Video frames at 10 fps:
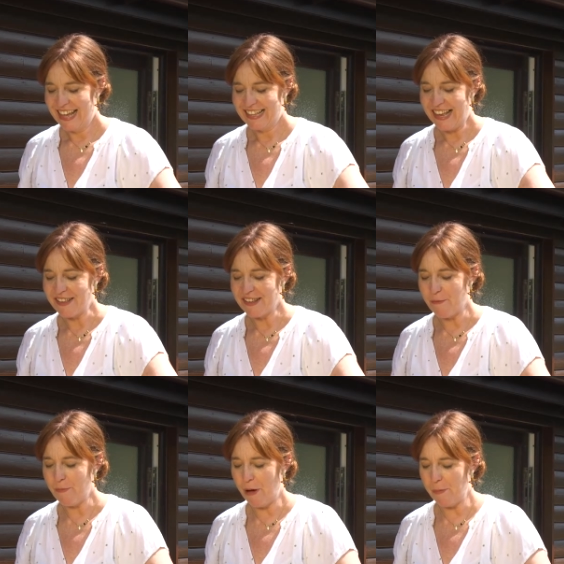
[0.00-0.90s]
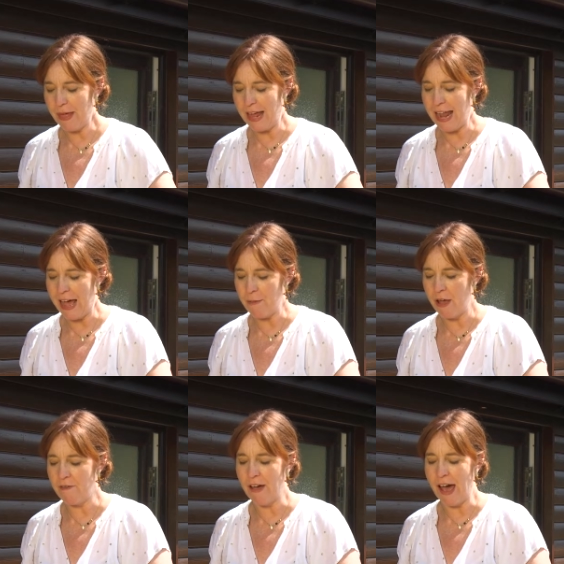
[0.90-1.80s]
So I'm just going to pop that lamb
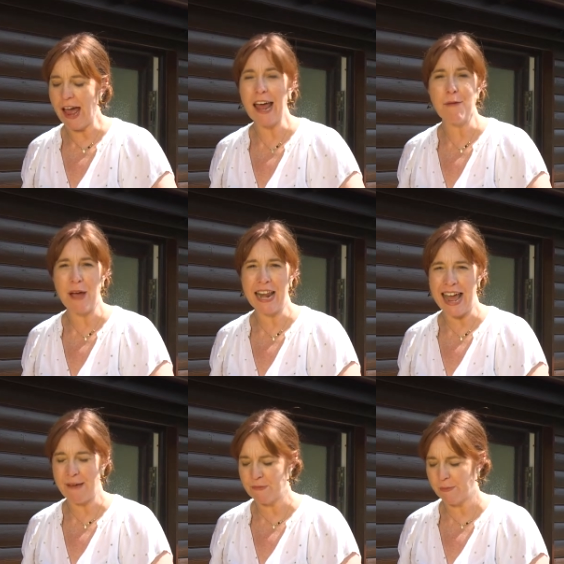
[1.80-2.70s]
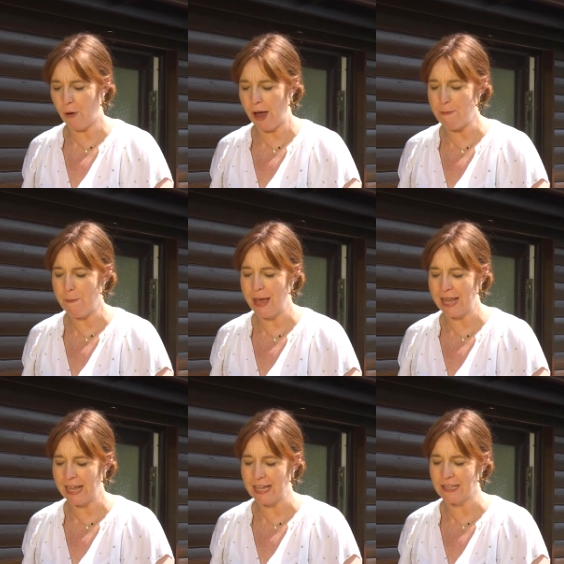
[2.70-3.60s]
over. I like my lamb quite
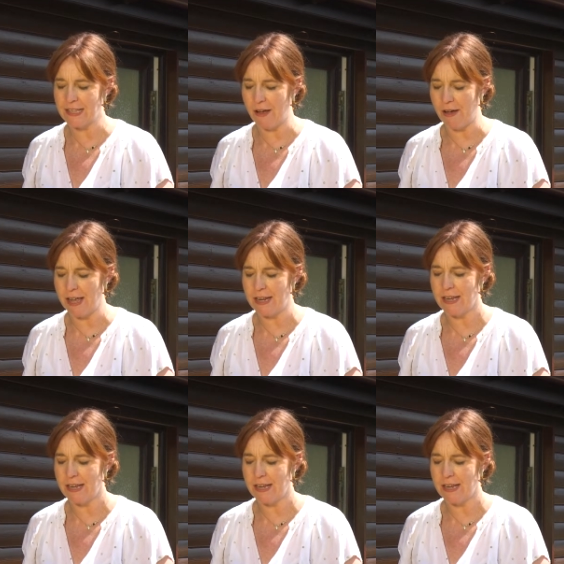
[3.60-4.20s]
pink inside.